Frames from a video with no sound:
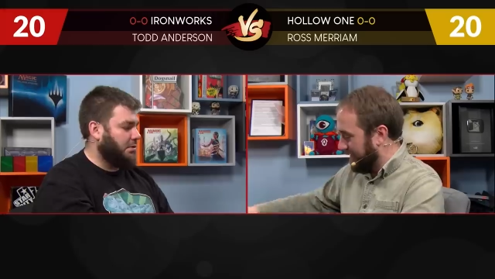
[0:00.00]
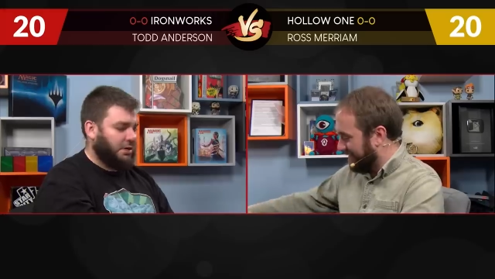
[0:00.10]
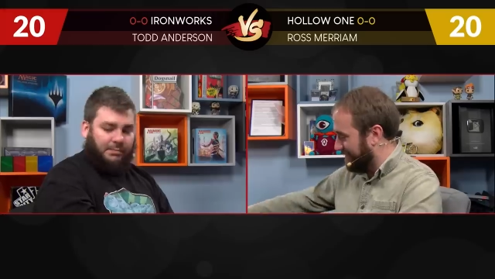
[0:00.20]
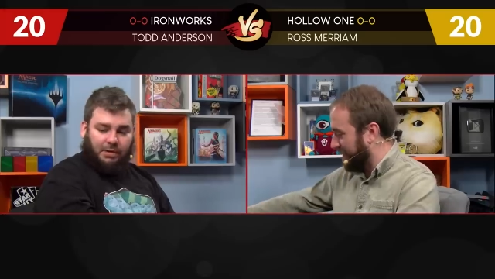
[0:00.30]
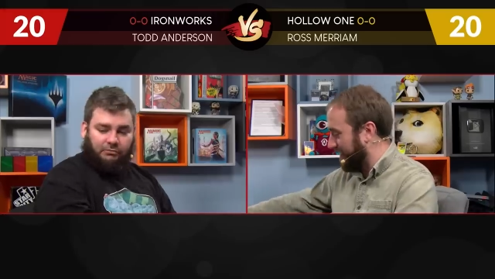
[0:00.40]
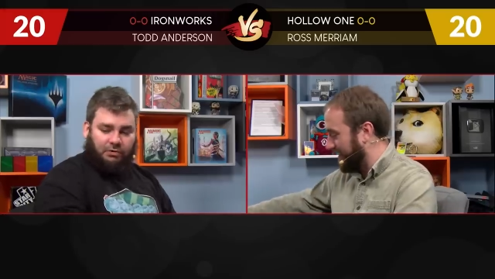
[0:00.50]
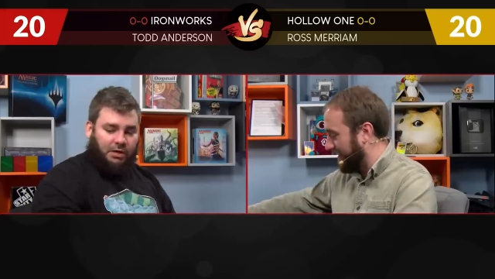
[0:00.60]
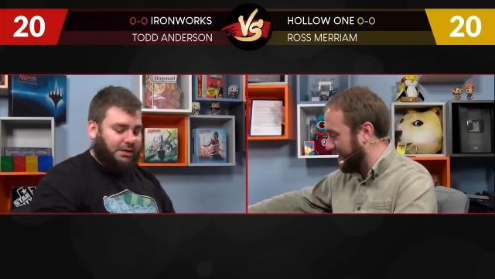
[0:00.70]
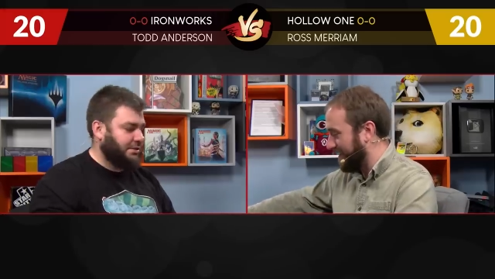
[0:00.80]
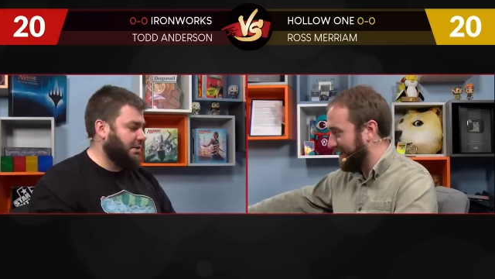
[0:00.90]
Speaker 1: come on,
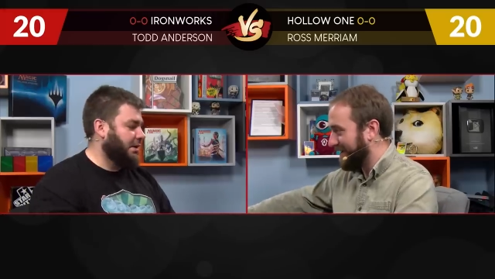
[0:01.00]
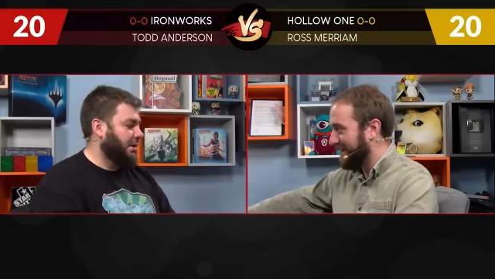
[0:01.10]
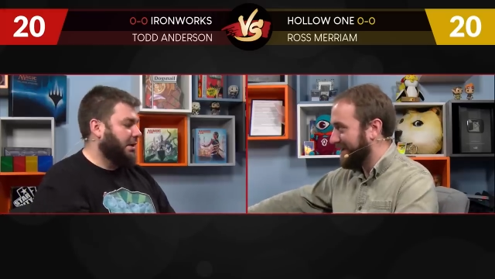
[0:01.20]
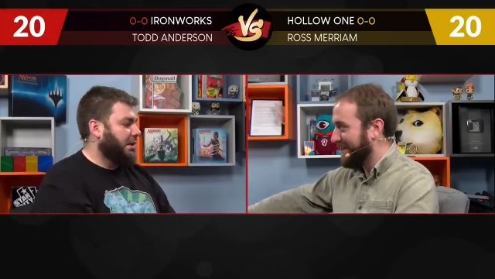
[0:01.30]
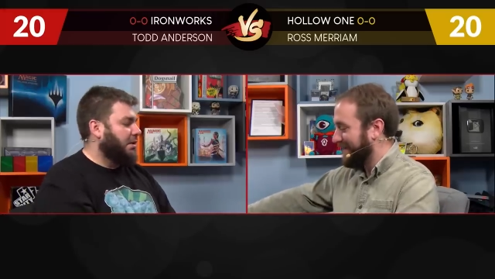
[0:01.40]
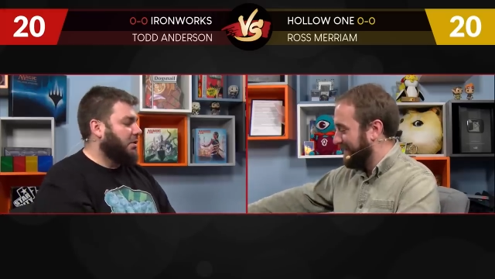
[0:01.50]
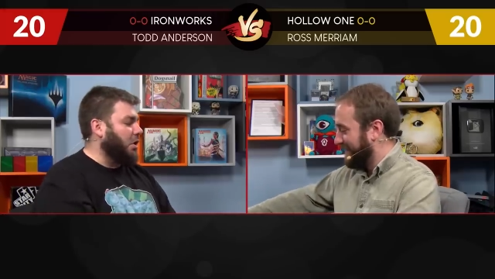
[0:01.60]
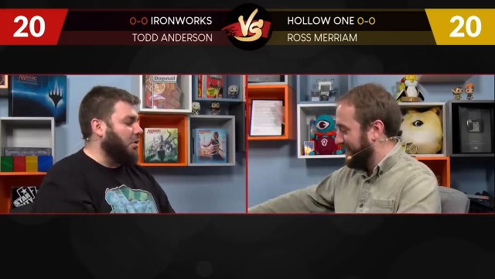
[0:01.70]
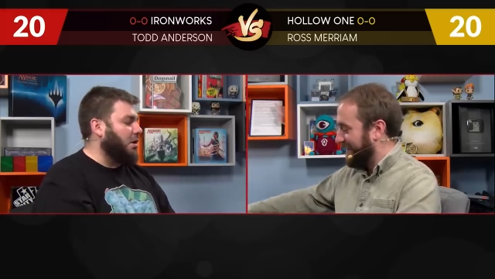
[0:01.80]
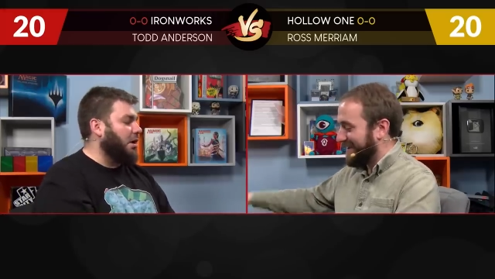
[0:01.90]
Ross. This is the second
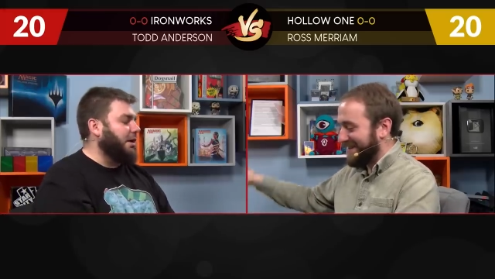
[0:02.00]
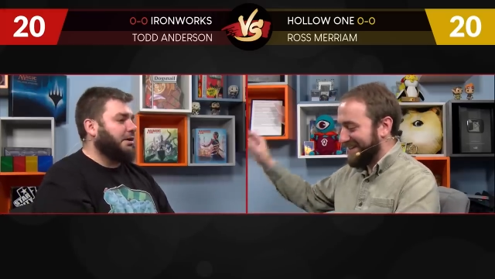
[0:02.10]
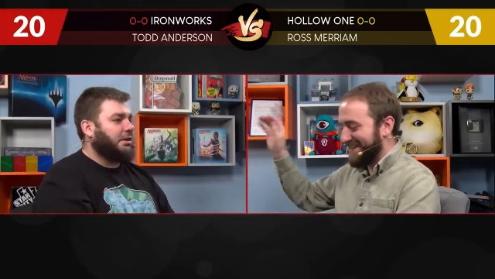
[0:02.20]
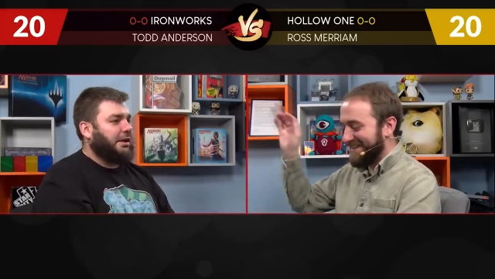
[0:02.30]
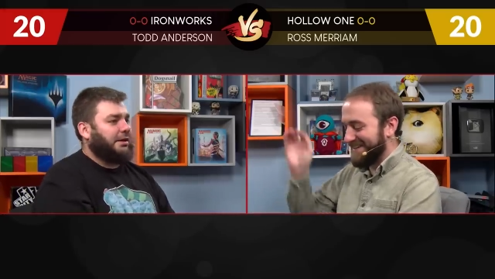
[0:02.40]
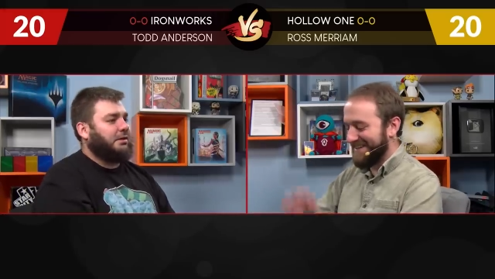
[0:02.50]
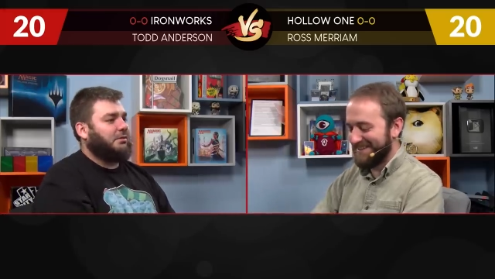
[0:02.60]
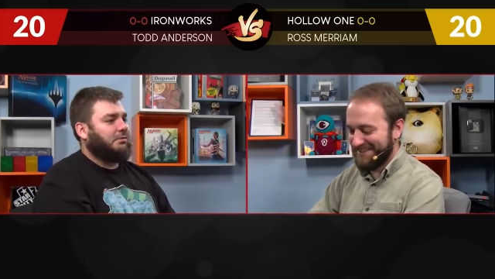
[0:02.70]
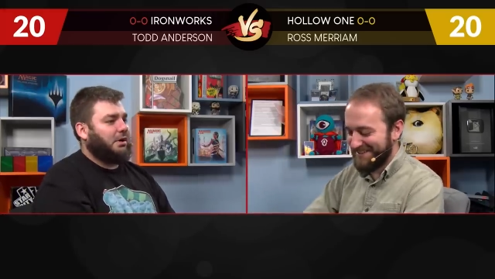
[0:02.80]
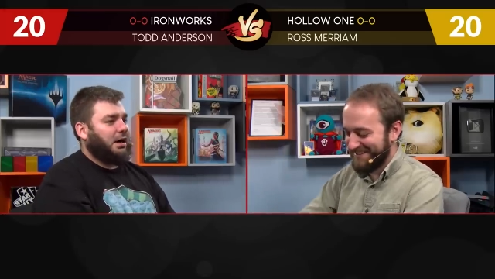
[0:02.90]
Gold time in two Glenn
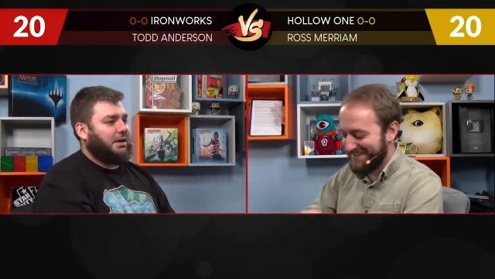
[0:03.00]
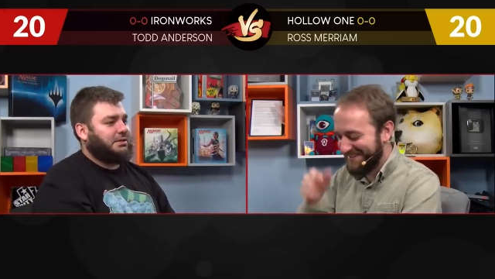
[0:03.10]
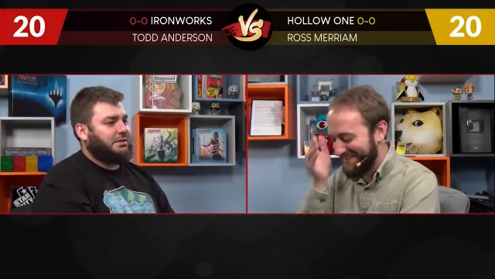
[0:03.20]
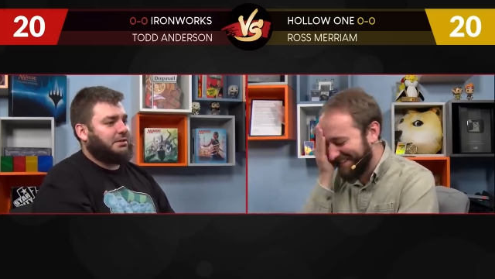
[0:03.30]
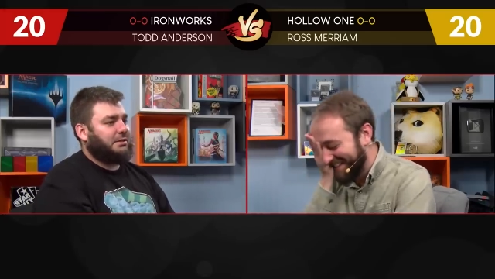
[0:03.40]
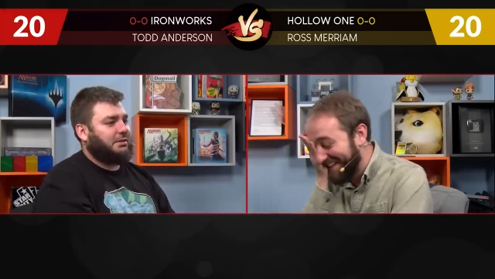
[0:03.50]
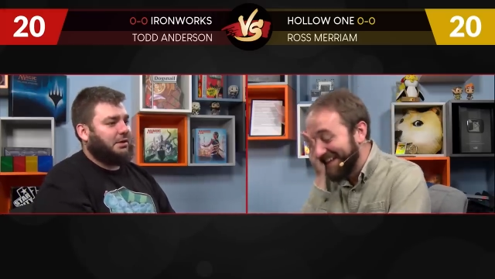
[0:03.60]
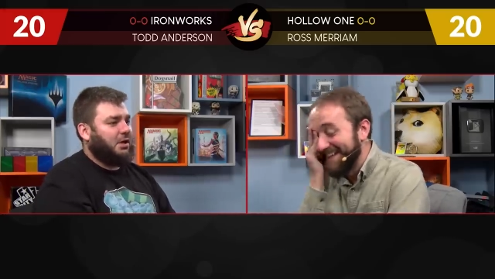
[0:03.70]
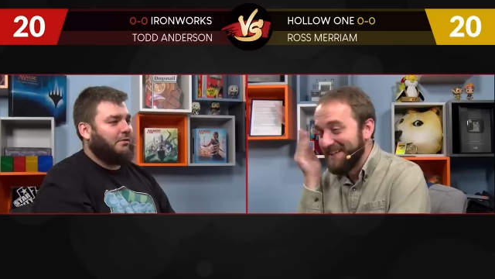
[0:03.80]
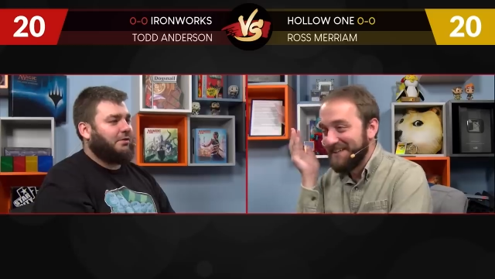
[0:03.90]
days. Ross,
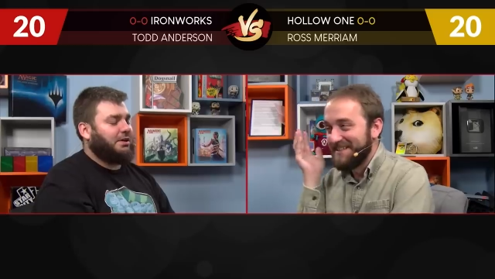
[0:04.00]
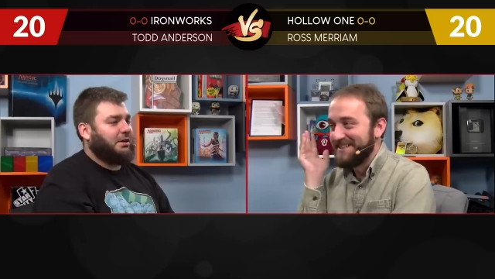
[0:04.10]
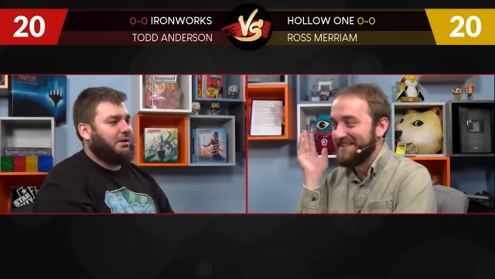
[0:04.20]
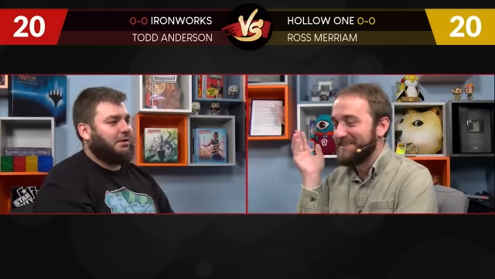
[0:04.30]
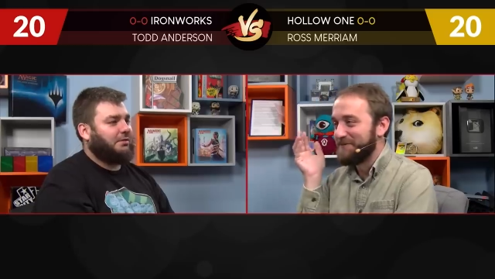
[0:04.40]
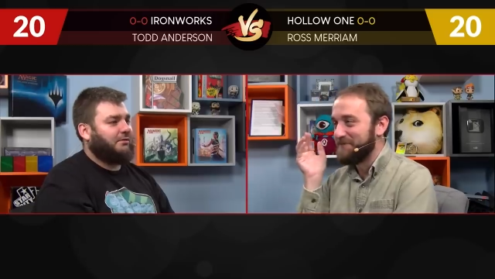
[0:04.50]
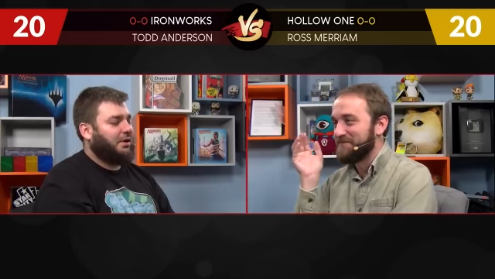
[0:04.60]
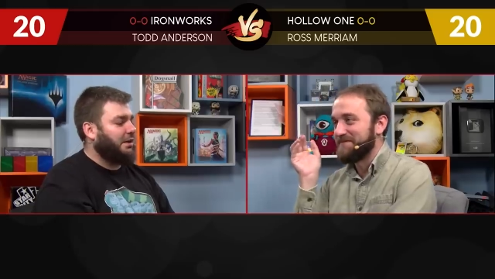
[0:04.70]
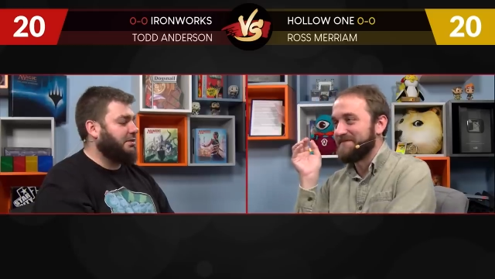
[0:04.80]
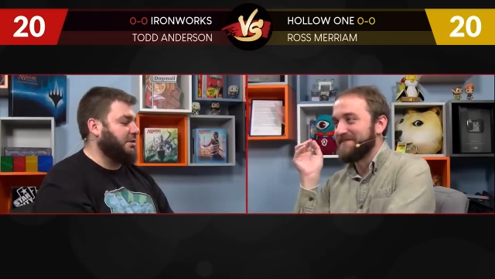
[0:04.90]
over here,
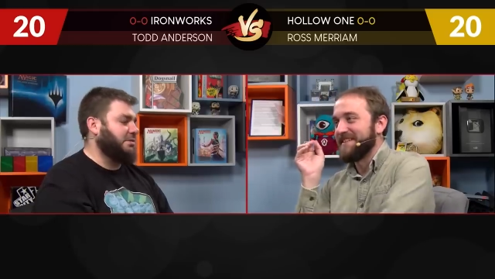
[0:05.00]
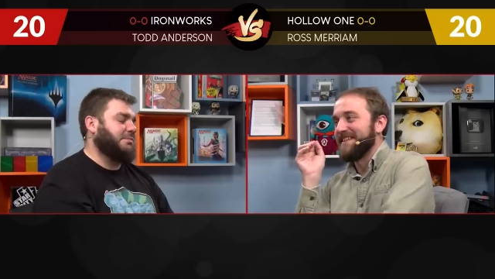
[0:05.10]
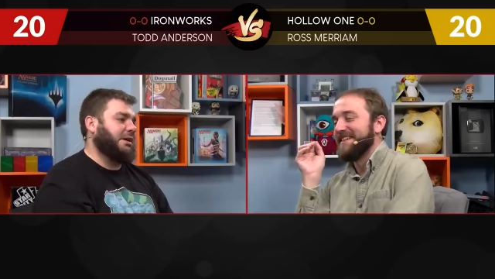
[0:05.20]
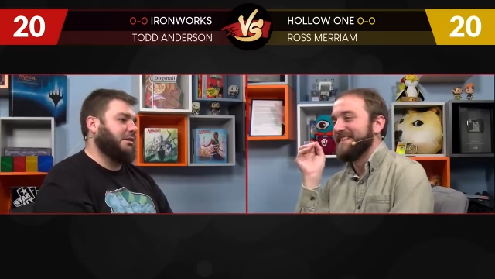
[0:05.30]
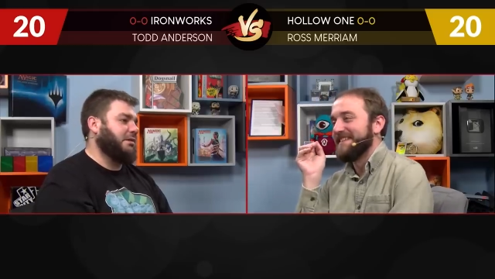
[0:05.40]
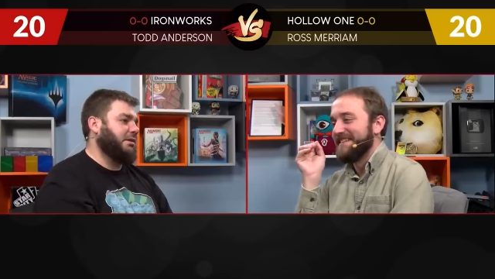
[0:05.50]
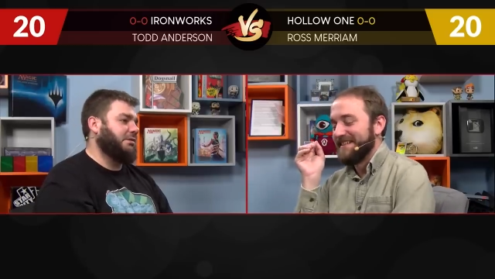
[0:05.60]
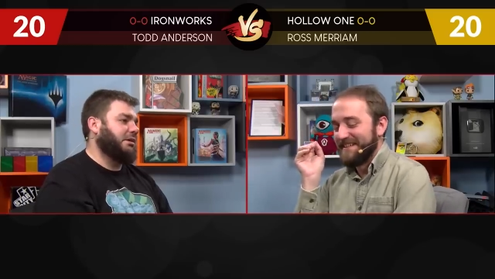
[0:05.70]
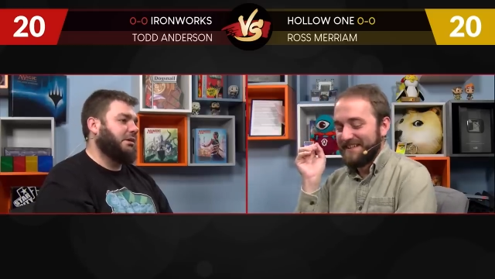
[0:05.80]
forgetting to turn his mic on.